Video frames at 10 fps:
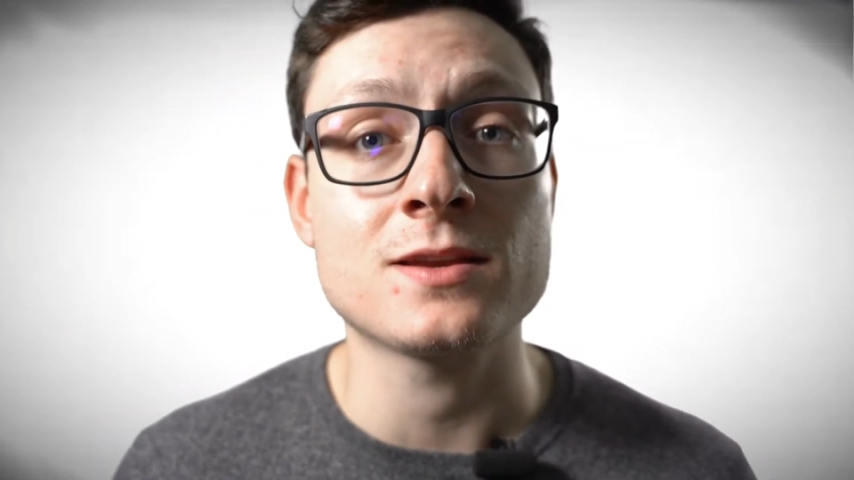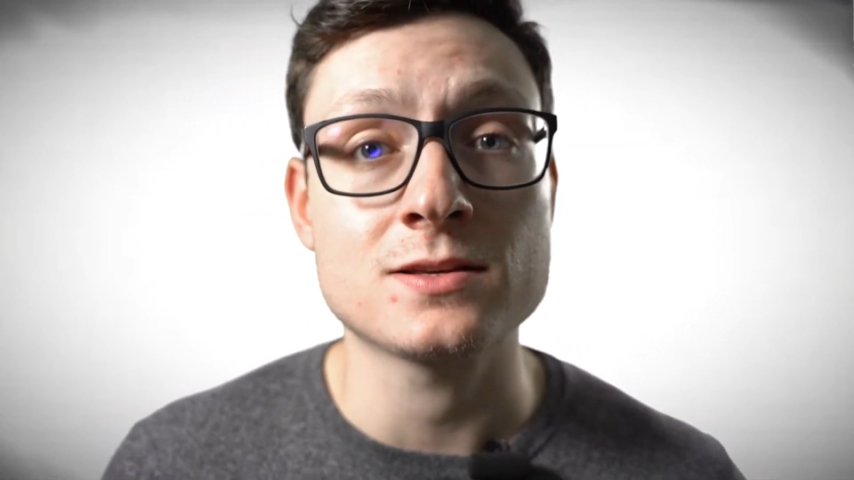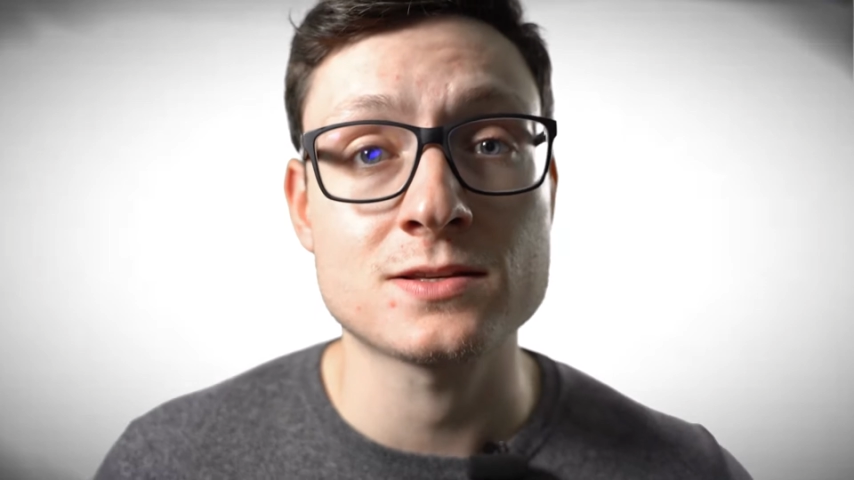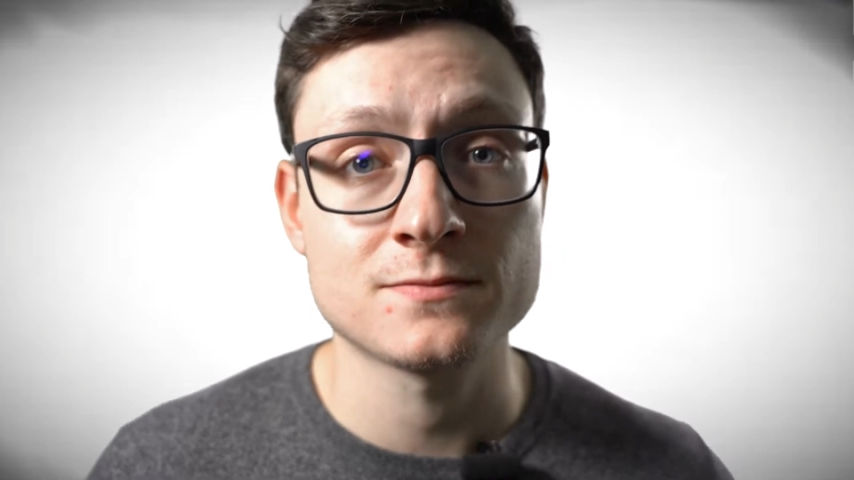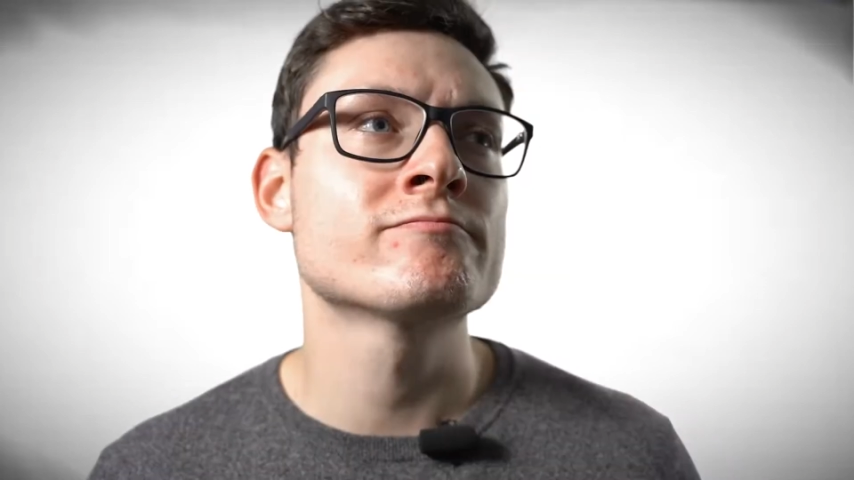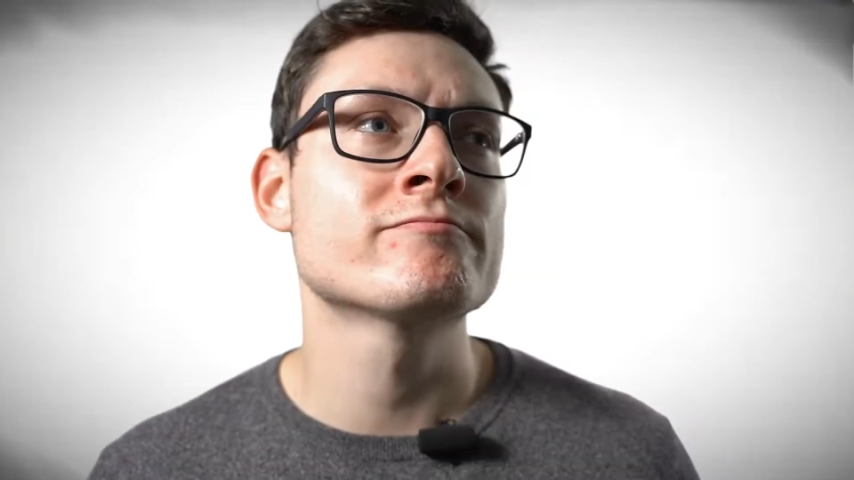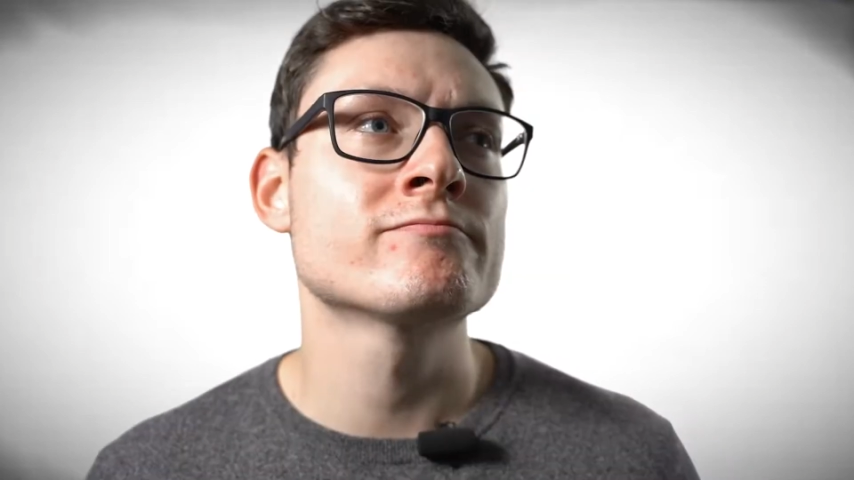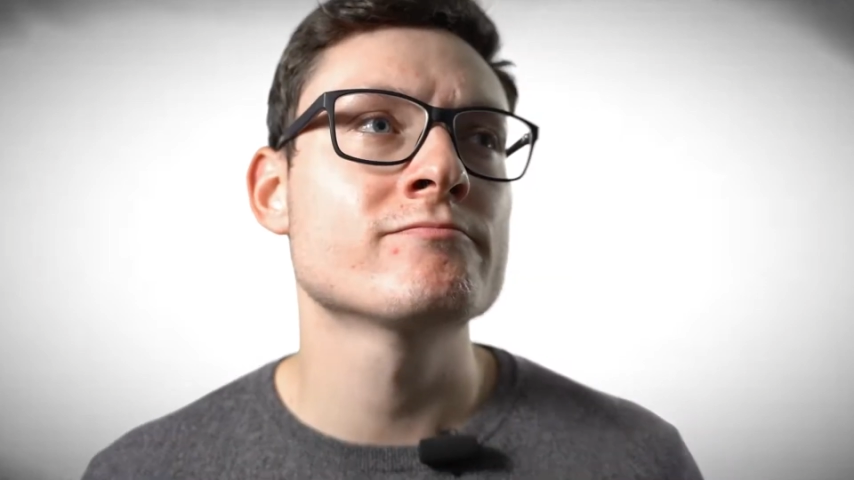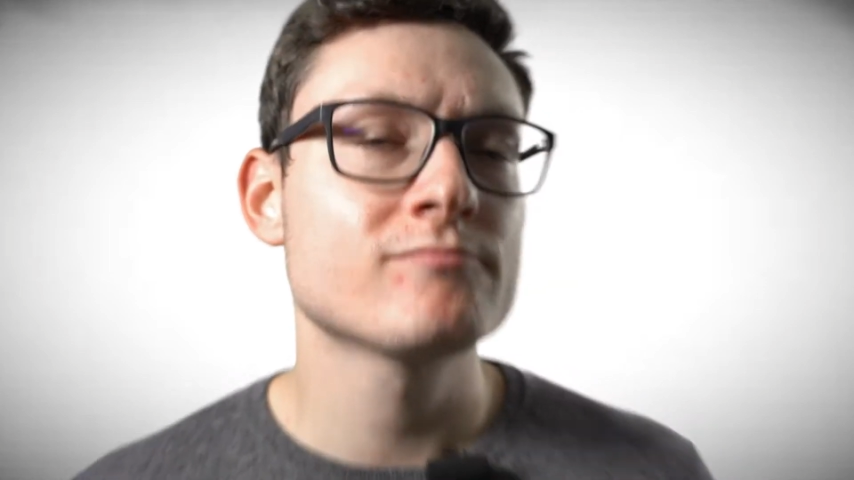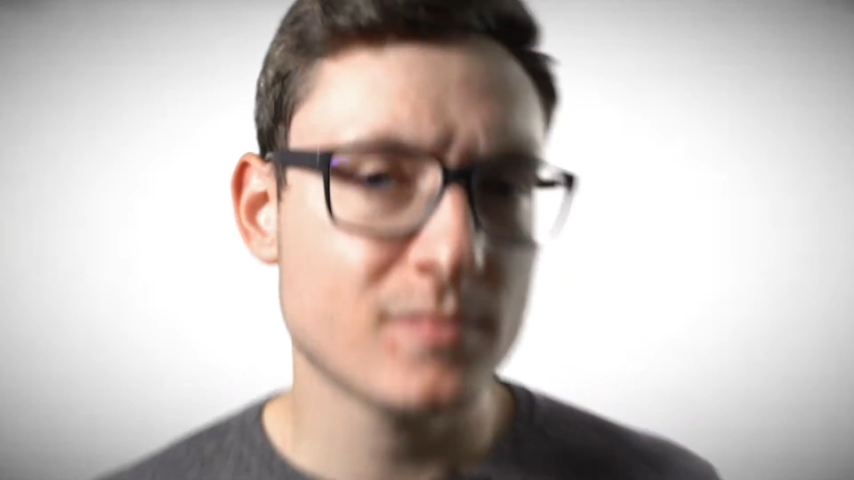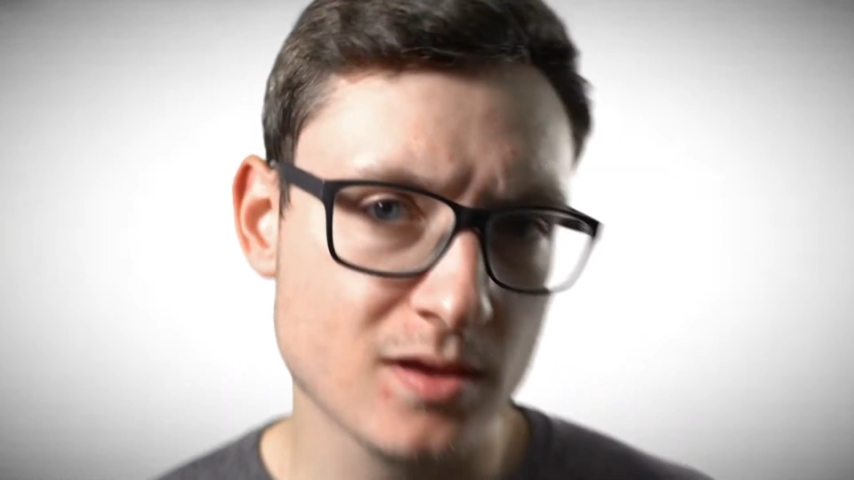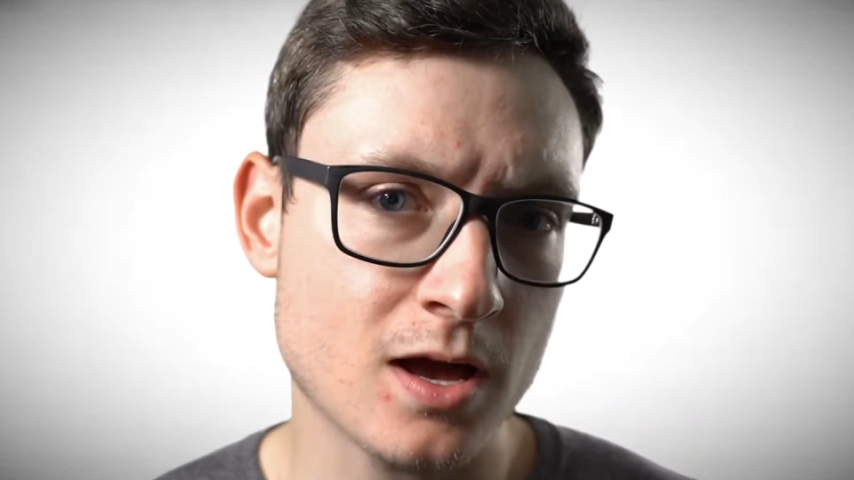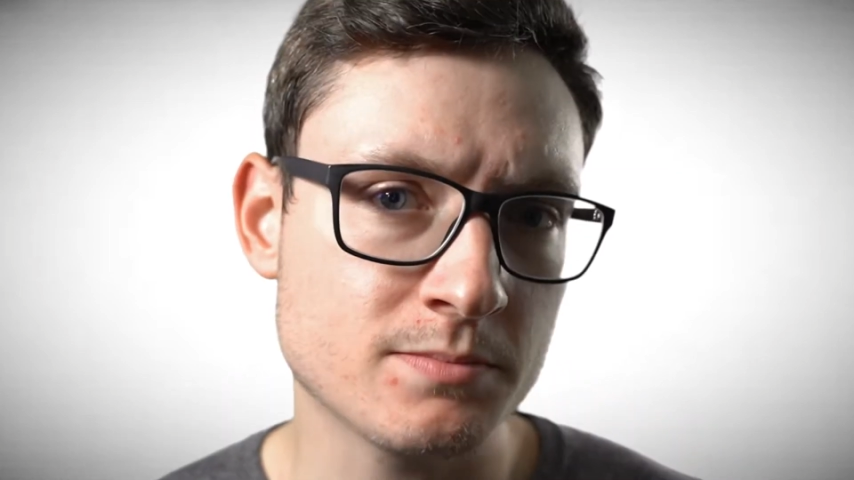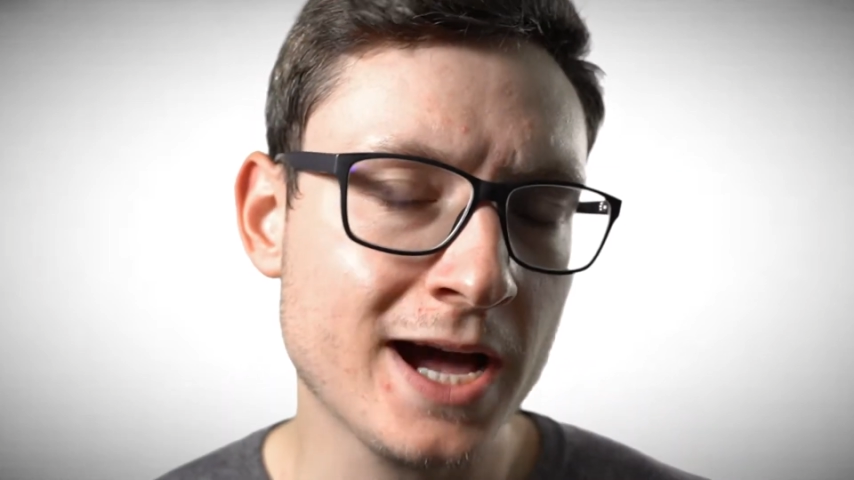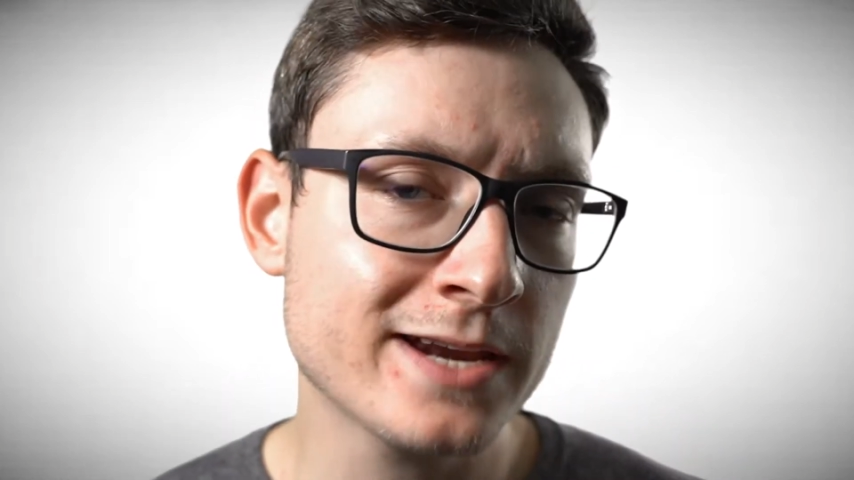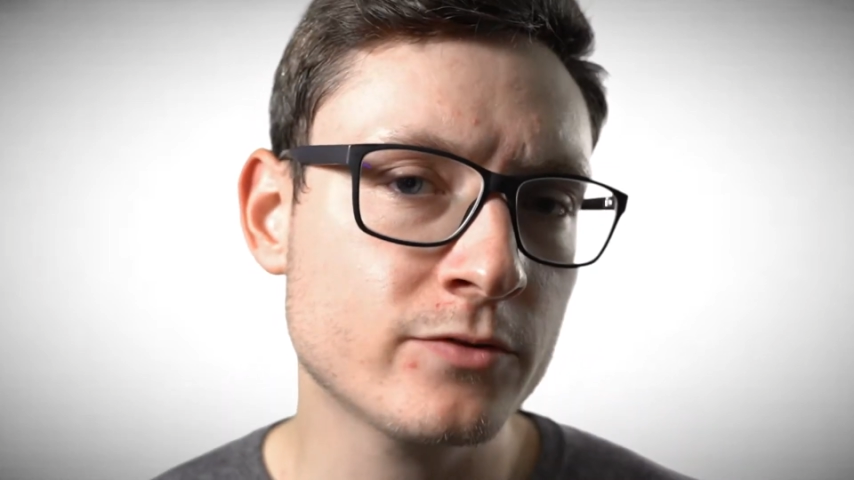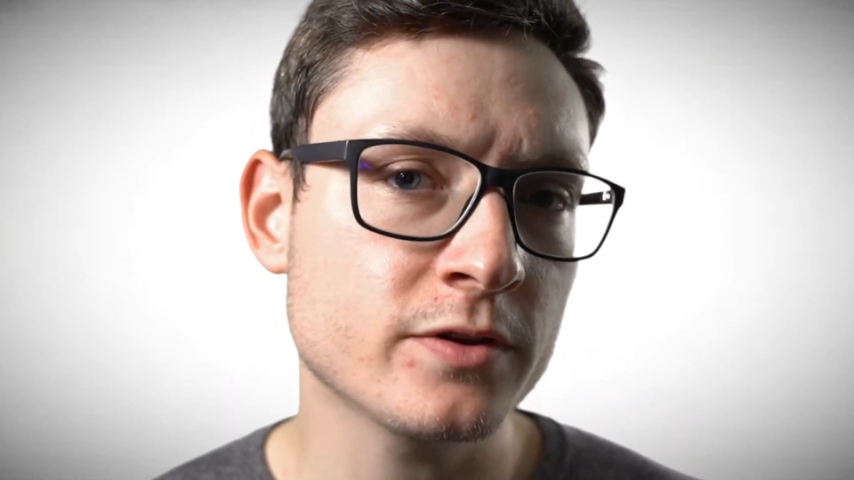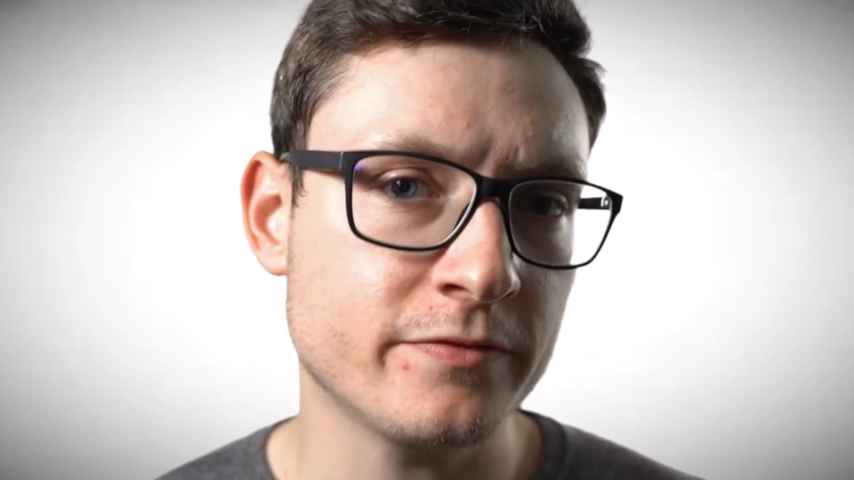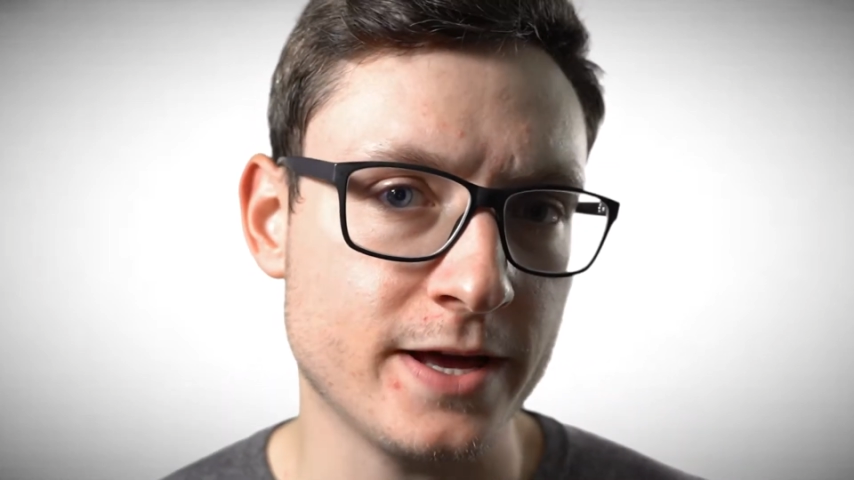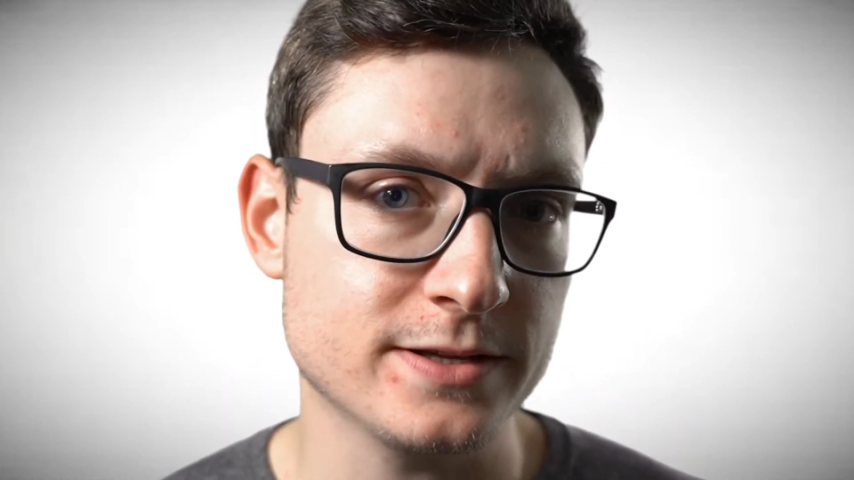is. I'm kind of on
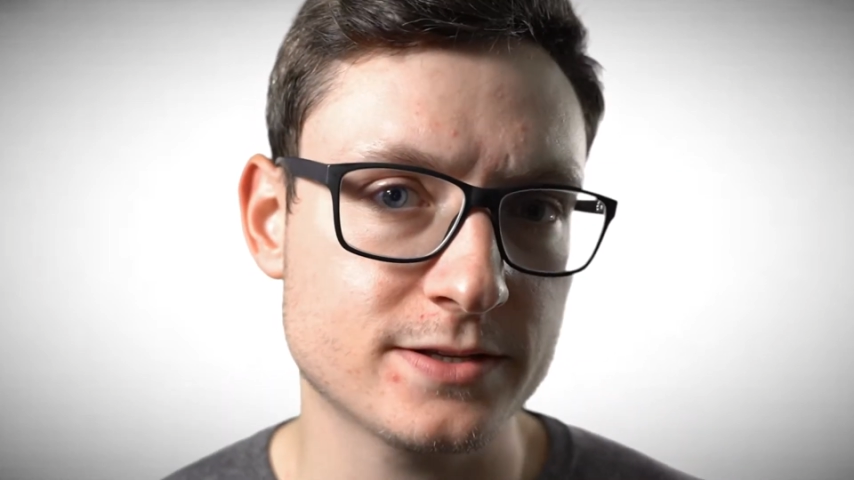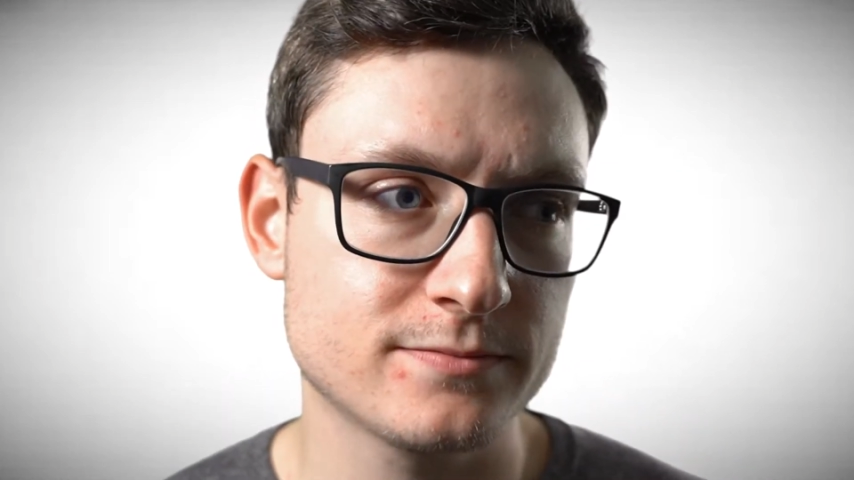the fence.